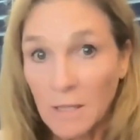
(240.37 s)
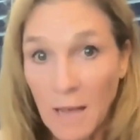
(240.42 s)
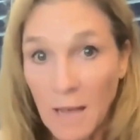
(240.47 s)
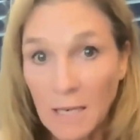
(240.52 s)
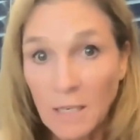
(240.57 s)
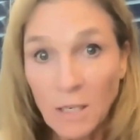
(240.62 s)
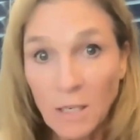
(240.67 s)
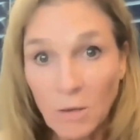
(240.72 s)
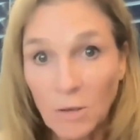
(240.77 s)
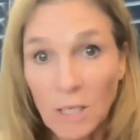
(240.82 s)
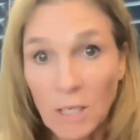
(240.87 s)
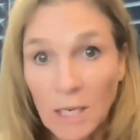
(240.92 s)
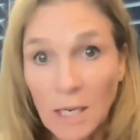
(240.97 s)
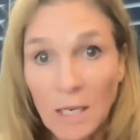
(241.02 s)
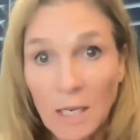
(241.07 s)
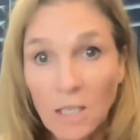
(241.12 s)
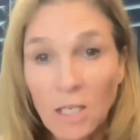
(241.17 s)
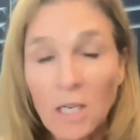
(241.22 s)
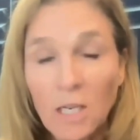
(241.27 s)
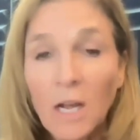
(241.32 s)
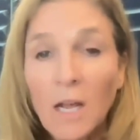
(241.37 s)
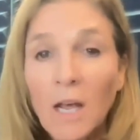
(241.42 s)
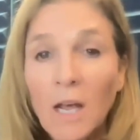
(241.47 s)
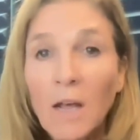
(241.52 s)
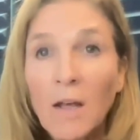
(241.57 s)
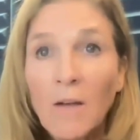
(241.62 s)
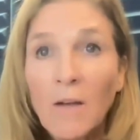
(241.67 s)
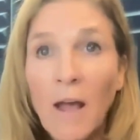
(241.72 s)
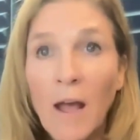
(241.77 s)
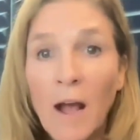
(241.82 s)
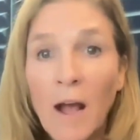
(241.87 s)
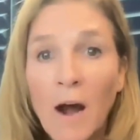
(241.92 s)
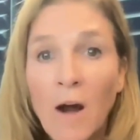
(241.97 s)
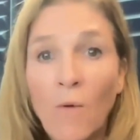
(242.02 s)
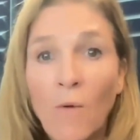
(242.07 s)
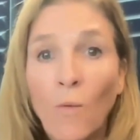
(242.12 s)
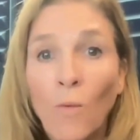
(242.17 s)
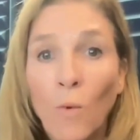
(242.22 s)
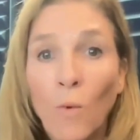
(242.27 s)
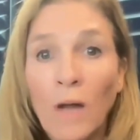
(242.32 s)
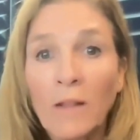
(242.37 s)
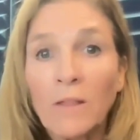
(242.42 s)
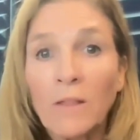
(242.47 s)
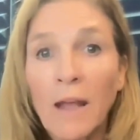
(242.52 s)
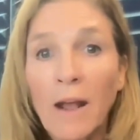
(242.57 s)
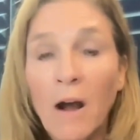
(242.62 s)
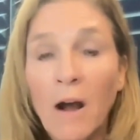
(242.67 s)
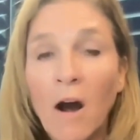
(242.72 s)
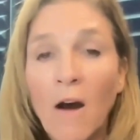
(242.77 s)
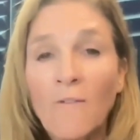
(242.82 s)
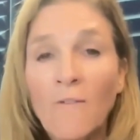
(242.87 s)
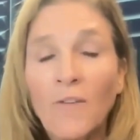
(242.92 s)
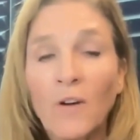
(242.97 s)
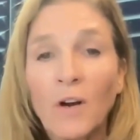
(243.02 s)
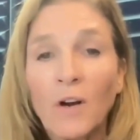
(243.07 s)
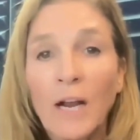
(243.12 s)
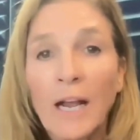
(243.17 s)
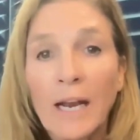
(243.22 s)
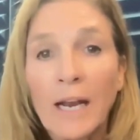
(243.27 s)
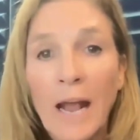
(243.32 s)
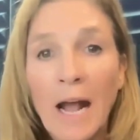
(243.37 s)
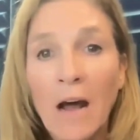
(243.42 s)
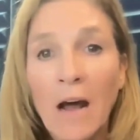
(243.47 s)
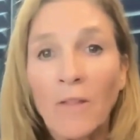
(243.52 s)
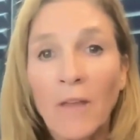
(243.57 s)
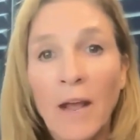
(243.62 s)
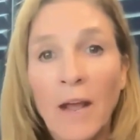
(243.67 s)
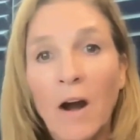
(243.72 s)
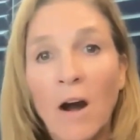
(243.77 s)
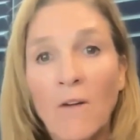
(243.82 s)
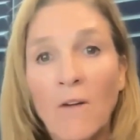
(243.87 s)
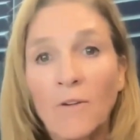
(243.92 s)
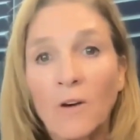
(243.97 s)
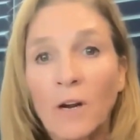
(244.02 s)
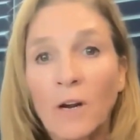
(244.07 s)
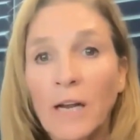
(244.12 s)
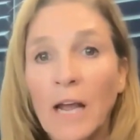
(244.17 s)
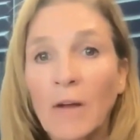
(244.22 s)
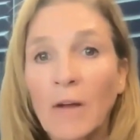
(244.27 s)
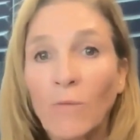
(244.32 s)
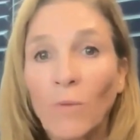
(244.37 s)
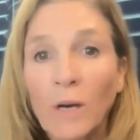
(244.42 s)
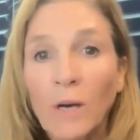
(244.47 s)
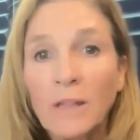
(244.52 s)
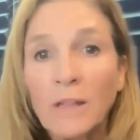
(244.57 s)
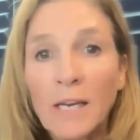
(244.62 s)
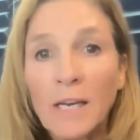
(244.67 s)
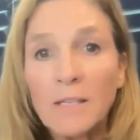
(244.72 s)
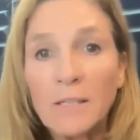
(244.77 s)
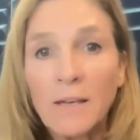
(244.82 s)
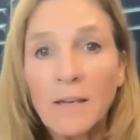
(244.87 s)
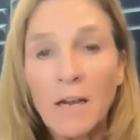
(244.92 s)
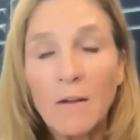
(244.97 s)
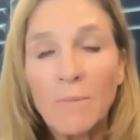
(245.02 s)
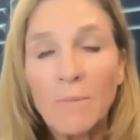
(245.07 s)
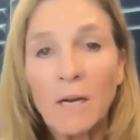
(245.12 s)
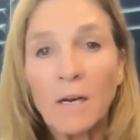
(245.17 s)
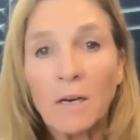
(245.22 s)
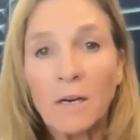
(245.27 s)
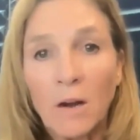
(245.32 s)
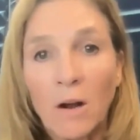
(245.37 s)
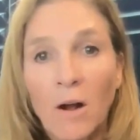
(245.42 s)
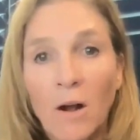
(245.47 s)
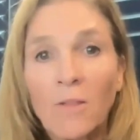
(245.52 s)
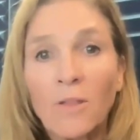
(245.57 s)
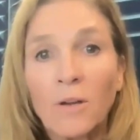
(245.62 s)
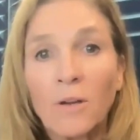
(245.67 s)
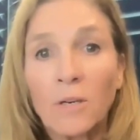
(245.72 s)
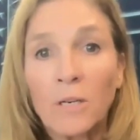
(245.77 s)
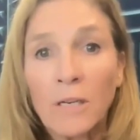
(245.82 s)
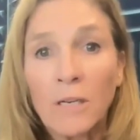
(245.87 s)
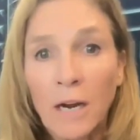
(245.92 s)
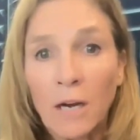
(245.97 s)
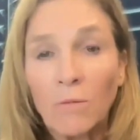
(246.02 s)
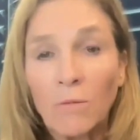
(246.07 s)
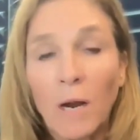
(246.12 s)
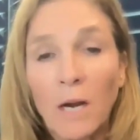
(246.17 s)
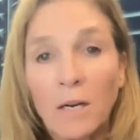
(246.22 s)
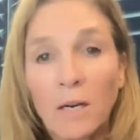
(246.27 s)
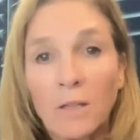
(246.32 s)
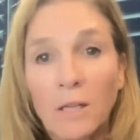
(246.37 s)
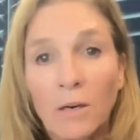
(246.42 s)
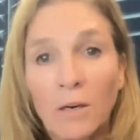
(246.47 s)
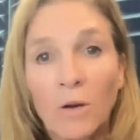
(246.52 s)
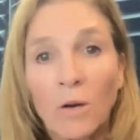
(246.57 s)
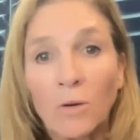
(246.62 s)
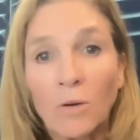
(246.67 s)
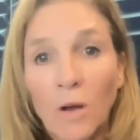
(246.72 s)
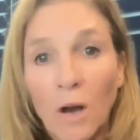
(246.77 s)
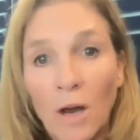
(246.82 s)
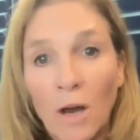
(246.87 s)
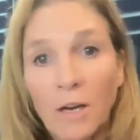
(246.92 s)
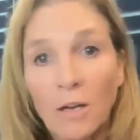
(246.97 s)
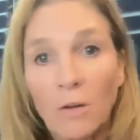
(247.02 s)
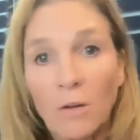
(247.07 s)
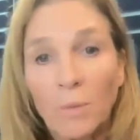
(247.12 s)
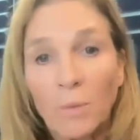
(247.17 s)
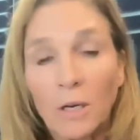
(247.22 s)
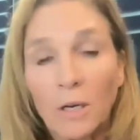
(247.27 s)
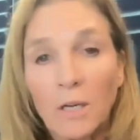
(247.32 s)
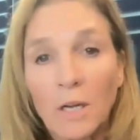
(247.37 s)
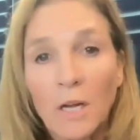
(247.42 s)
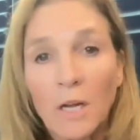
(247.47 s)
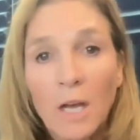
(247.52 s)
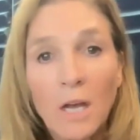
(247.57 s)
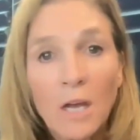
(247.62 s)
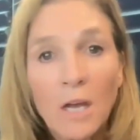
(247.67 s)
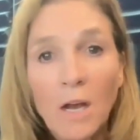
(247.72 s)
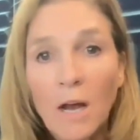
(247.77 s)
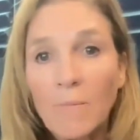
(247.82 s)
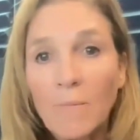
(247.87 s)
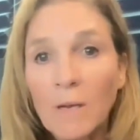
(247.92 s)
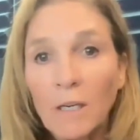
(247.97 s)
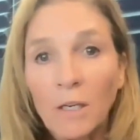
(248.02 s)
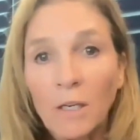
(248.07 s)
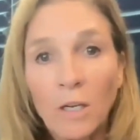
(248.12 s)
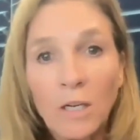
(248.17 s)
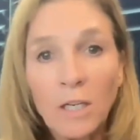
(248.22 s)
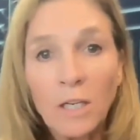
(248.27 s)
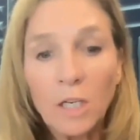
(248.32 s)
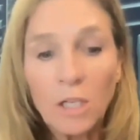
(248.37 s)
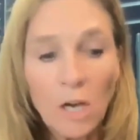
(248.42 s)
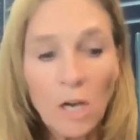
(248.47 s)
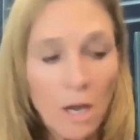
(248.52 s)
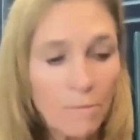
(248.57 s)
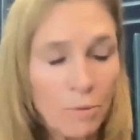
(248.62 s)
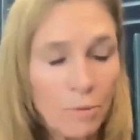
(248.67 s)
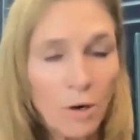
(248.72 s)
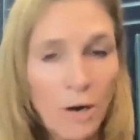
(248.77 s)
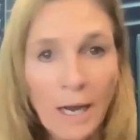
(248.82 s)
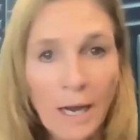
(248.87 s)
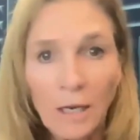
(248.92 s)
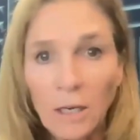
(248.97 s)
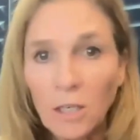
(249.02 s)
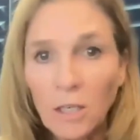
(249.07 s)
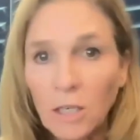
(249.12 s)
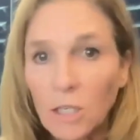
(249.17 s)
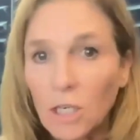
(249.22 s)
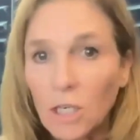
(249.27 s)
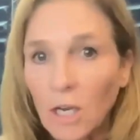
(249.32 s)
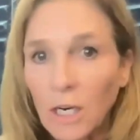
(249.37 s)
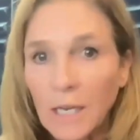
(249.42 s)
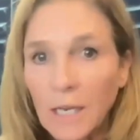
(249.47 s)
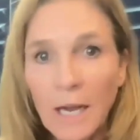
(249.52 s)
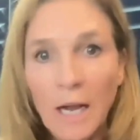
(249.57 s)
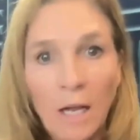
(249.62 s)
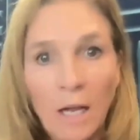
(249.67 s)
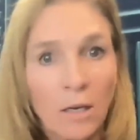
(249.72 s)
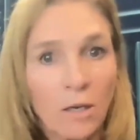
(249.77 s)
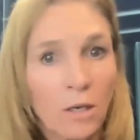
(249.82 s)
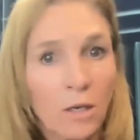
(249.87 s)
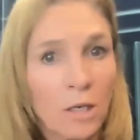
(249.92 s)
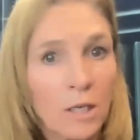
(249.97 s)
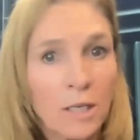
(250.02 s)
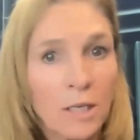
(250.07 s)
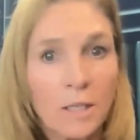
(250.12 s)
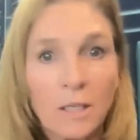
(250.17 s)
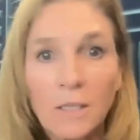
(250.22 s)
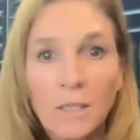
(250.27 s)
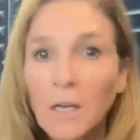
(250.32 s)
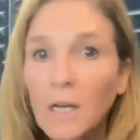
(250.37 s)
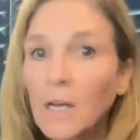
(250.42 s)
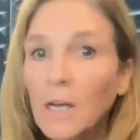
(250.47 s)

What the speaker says: they do teach what they offer and how they offer it, and what they say about an author narrating their own audiobook. I mean, look at Sean Pratt, look at Johnny Heller, look at